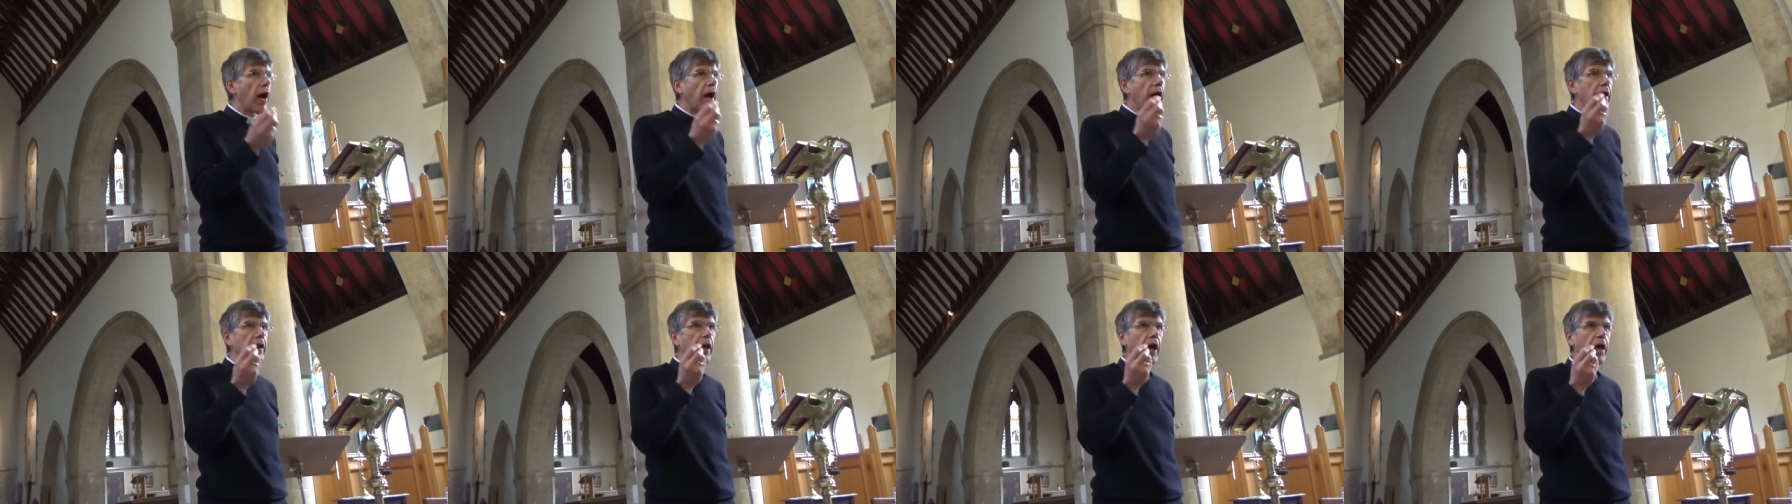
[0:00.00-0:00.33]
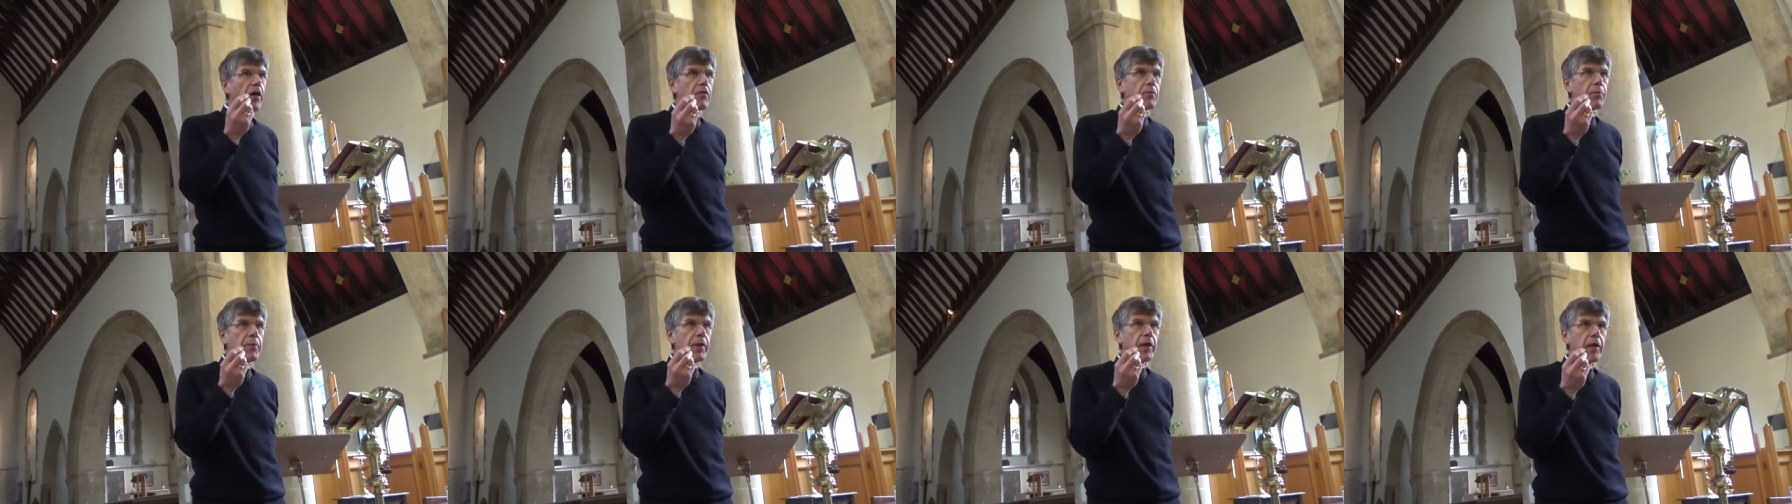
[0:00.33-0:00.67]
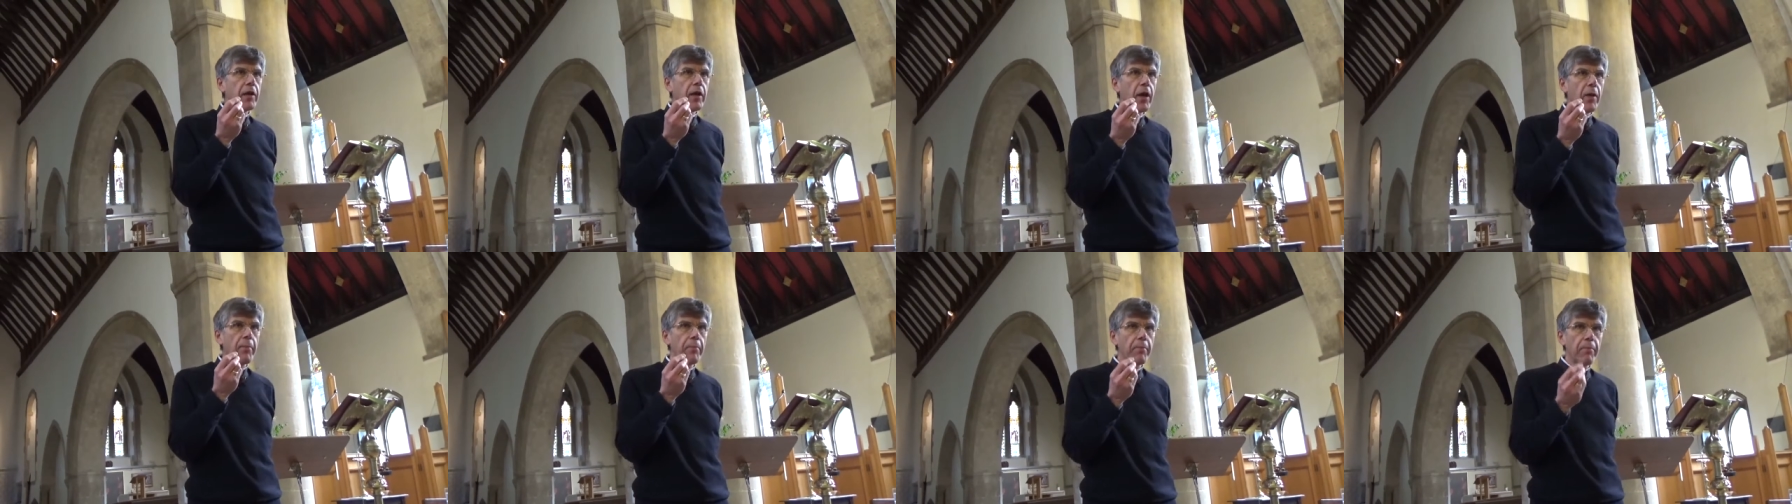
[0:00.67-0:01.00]
and has
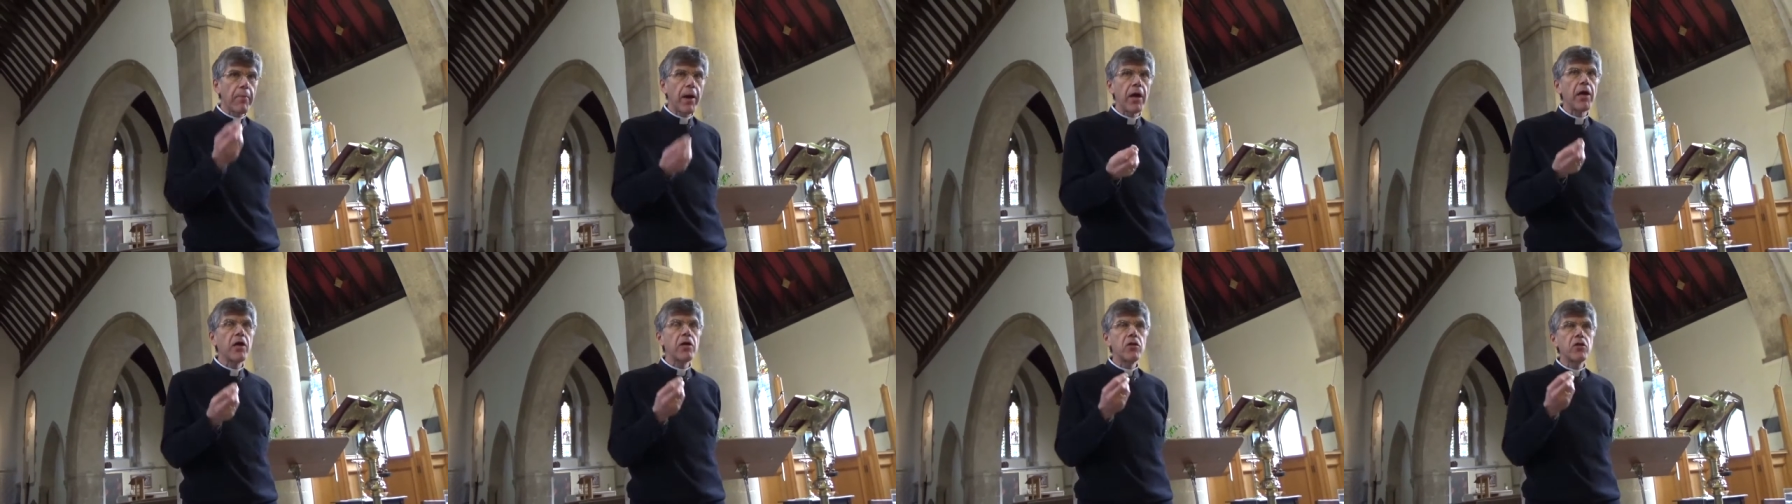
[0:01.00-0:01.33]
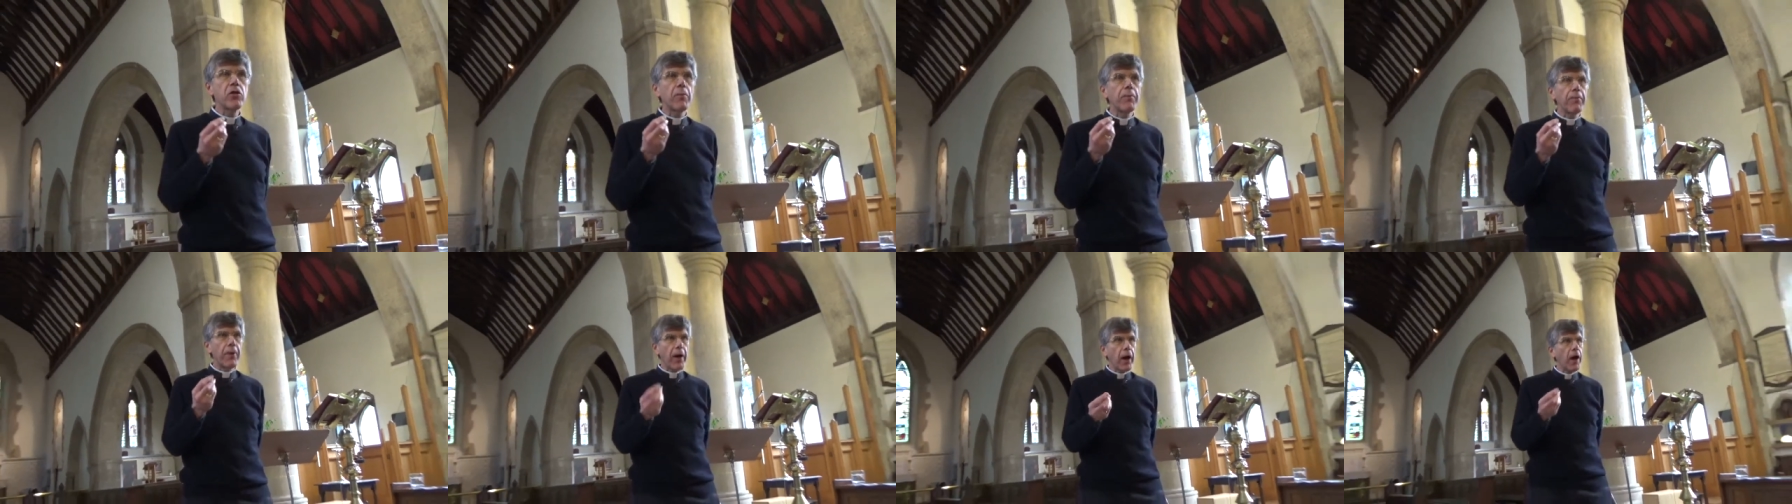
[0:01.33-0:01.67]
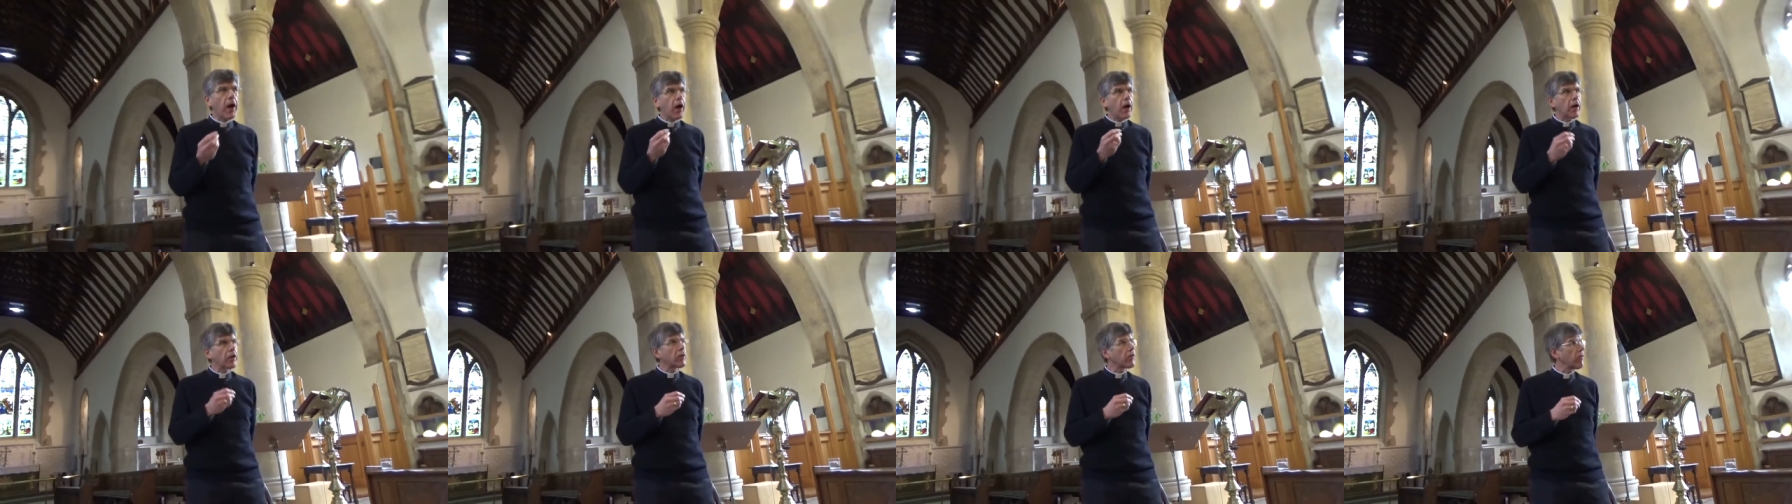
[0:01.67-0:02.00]
been a major
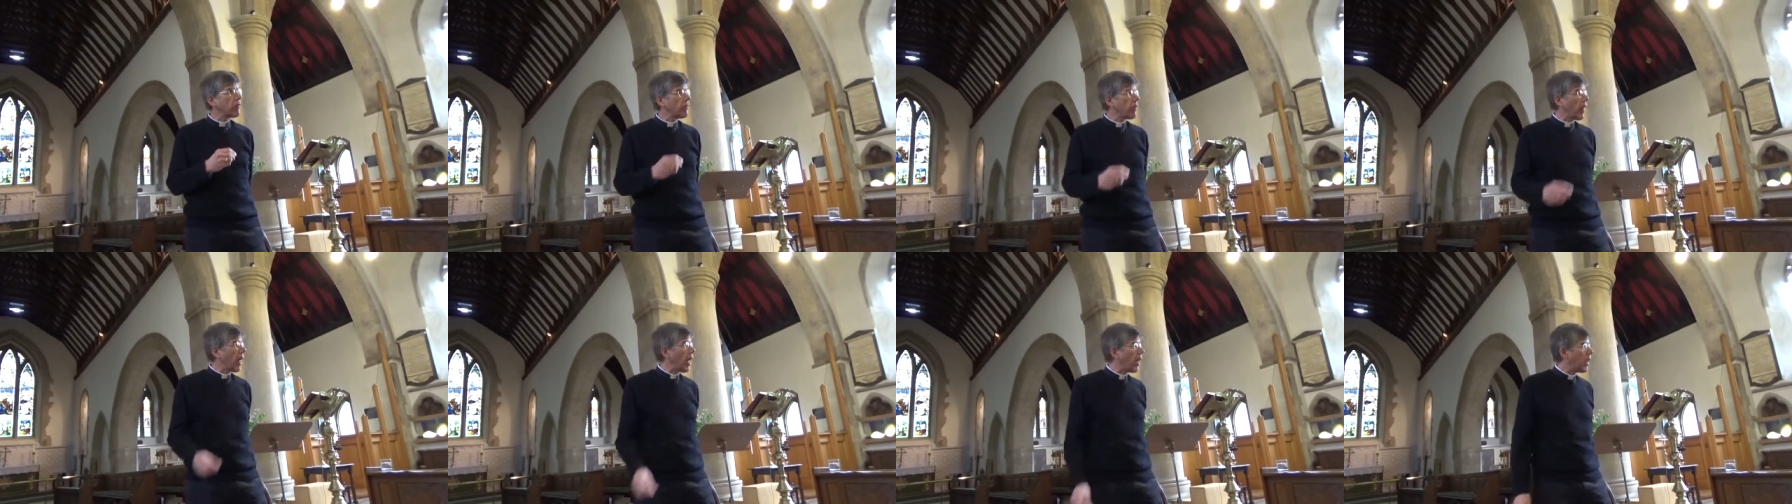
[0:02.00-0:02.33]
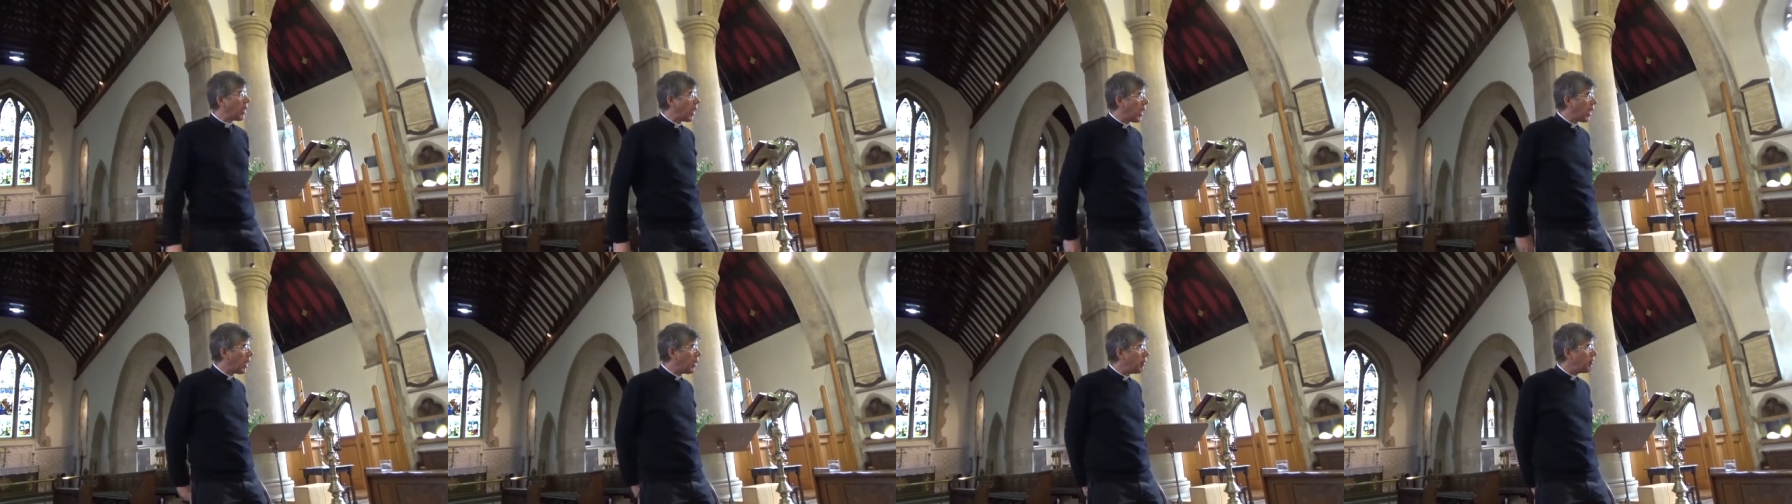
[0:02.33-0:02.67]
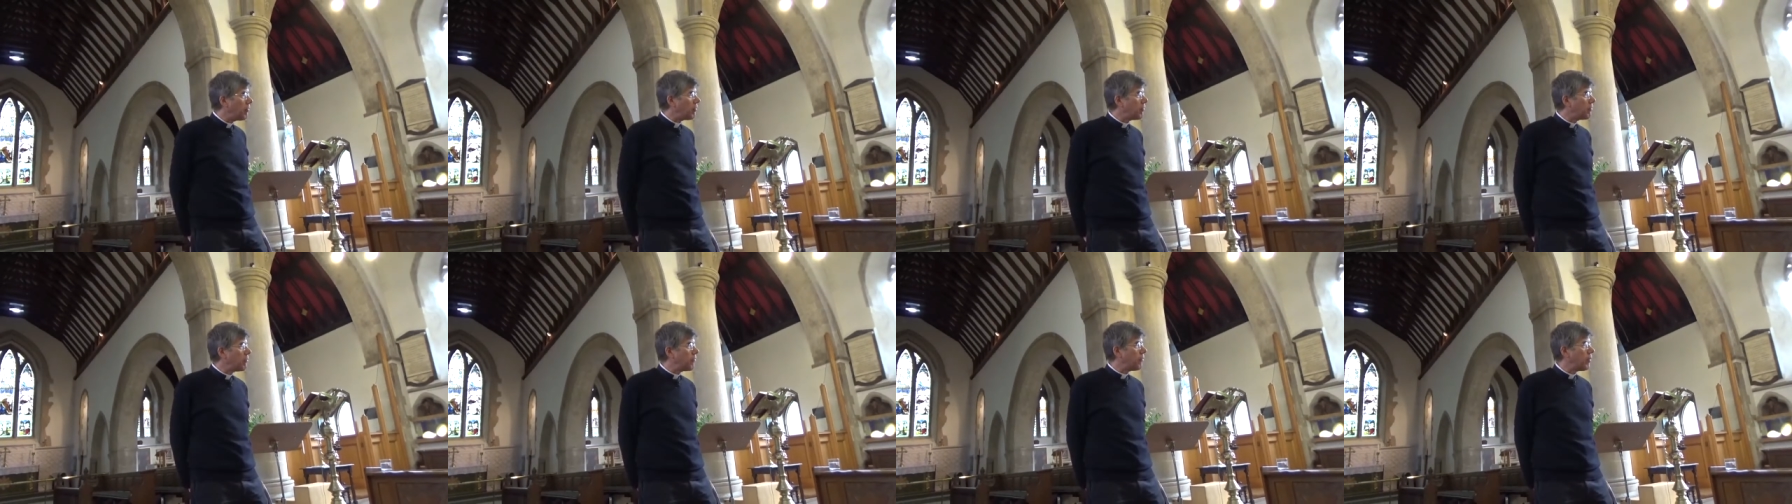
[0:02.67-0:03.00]
part of that
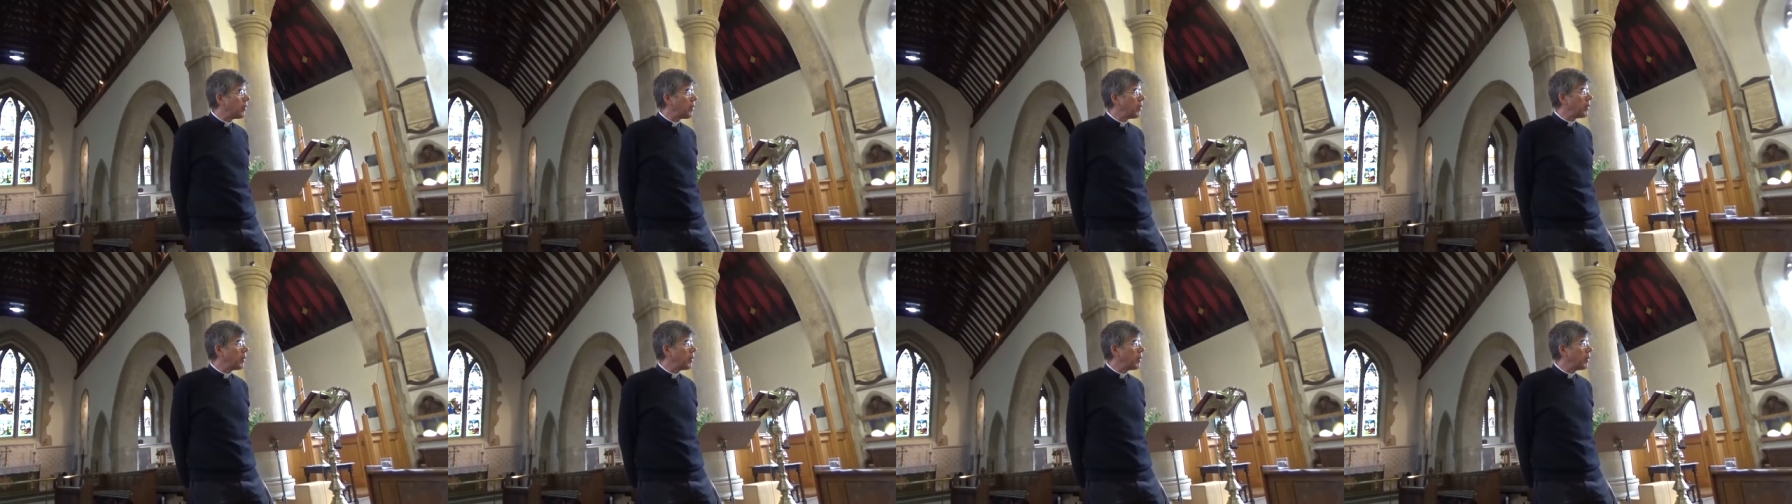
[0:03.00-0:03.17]
life,